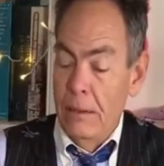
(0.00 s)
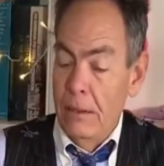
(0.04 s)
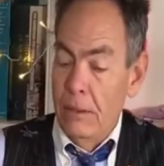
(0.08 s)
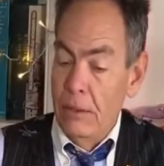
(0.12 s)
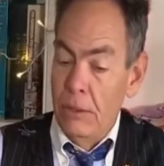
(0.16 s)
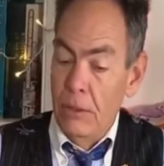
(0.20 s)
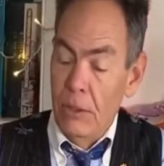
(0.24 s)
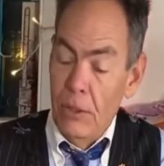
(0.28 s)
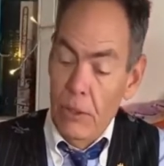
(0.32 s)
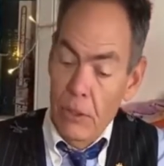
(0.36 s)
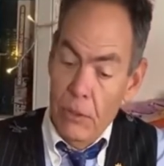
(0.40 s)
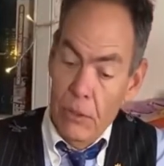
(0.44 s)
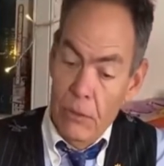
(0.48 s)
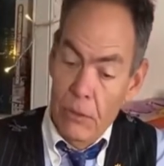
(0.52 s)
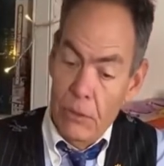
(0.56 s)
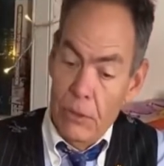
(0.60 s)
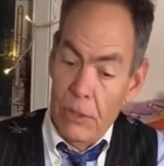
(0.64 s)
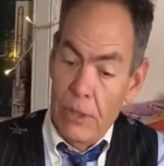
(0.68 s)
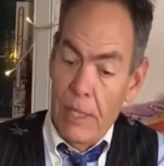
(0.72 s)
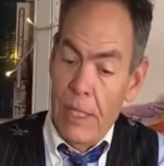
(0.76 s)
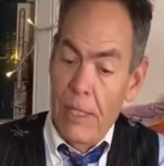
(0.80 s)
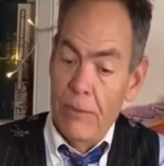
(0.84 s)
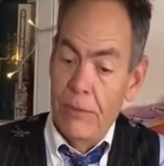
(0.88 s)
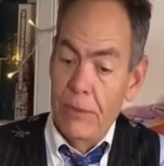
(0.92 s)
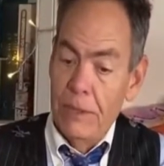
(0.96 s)
this
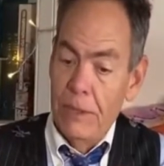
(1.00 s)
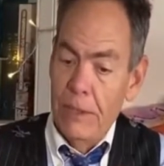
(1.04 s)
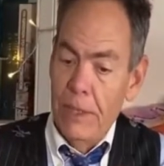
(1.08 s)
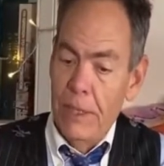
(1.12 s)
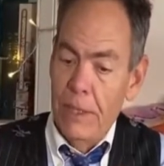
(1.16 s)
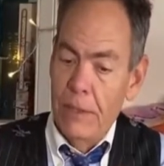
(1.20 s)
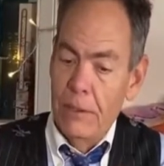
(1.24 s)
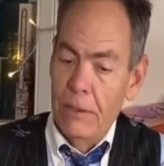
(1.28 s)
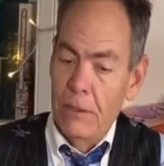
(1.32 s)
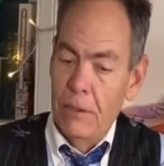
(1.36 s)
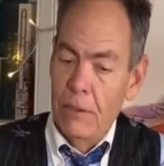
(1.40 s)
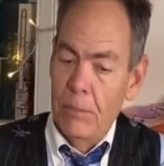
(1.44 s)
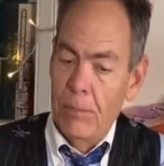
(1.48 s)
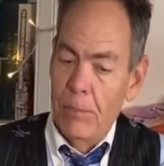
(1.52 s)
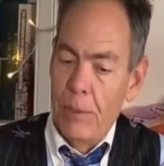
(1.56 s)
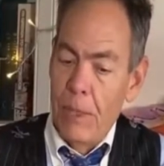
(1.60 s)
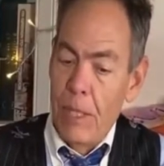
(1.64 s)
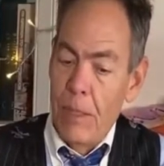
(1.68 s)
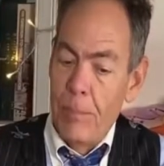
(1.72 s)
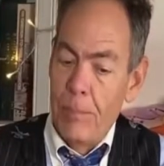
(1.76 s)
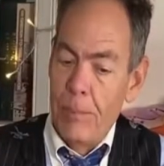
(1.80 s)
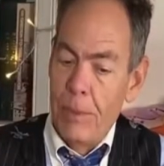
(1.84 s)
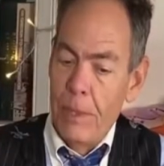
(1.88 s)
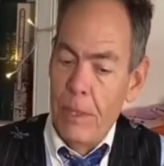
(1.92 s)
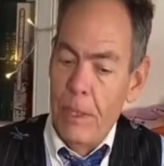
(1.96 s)
huge confiscation of
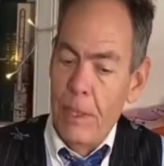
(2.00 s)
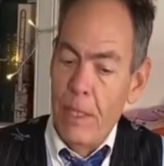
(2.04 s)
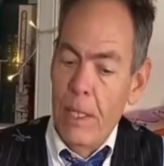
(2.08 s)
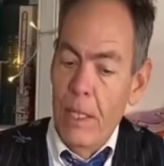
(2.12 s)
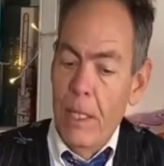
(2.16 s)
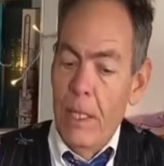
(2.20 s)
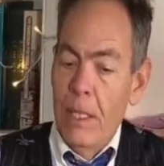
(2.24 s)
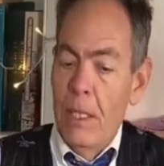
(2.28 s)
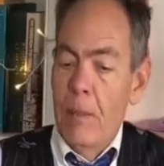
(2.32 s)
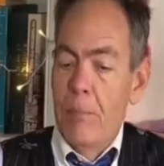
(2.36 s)
property.